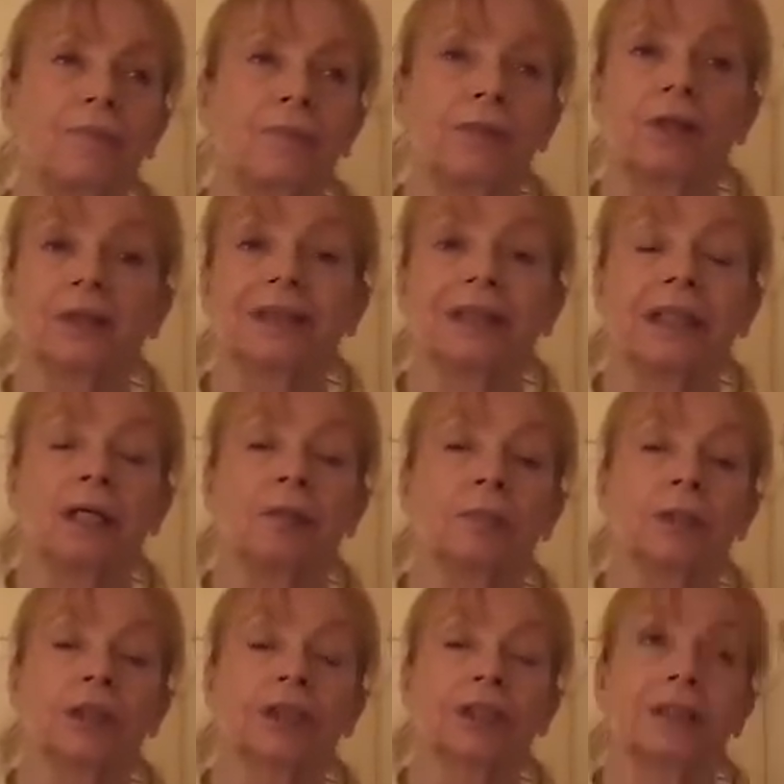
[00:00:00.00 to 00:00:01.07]
not so
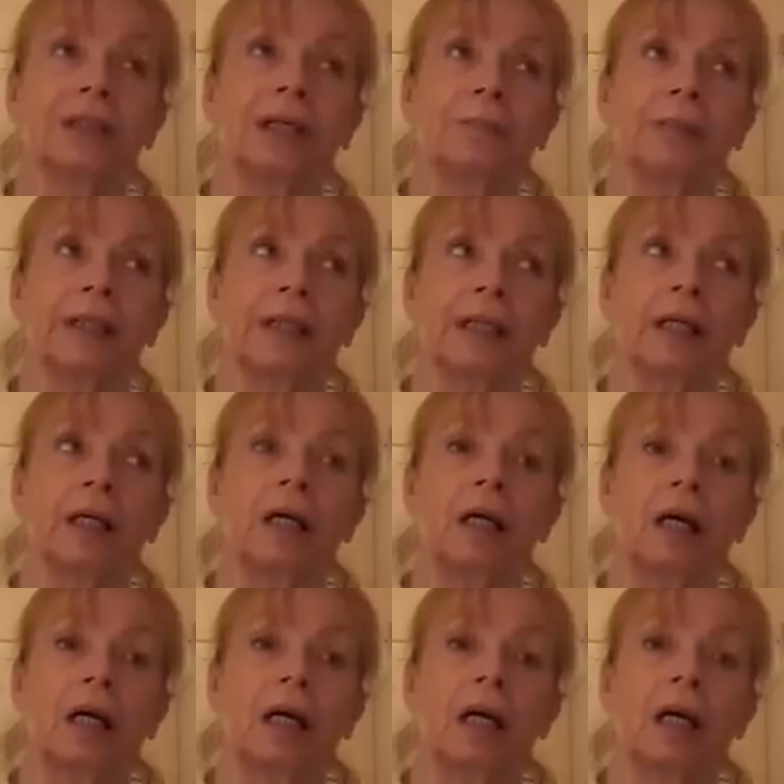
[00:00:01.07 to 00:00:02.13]
much that they be
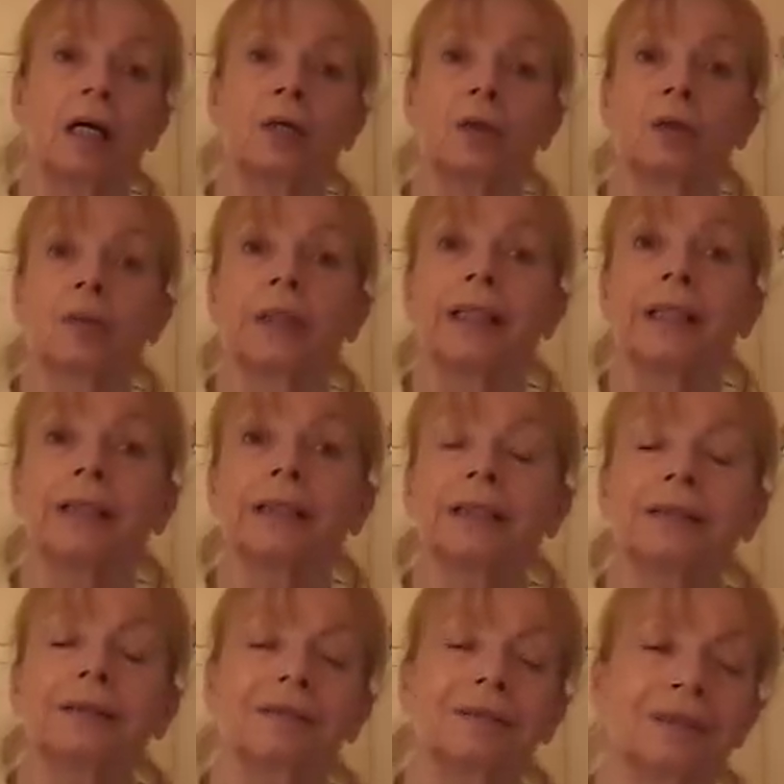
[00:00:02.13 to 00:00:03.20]
annoyed,
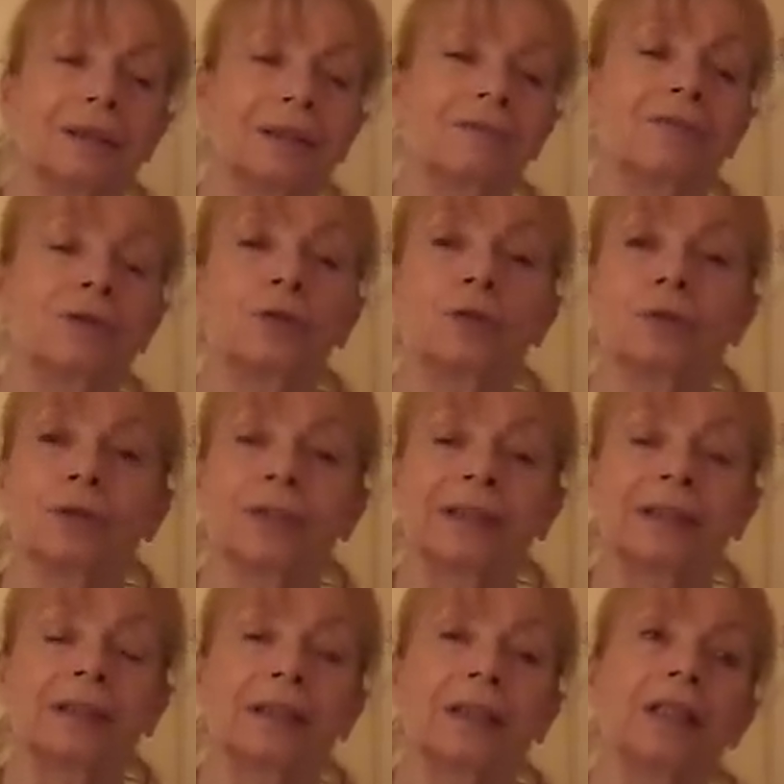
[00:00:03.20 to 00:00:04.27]
of
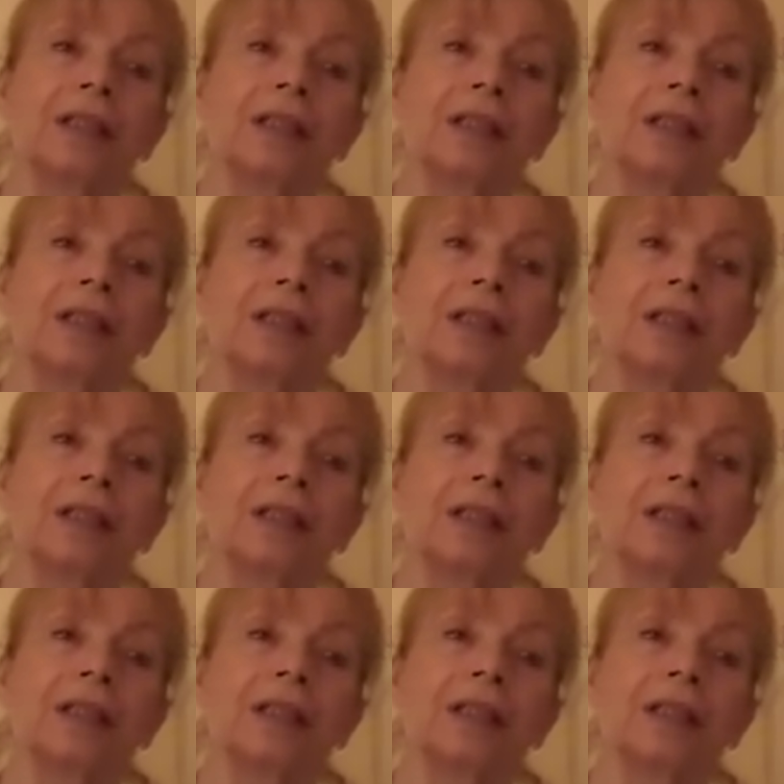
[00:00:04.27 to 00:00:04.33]
course,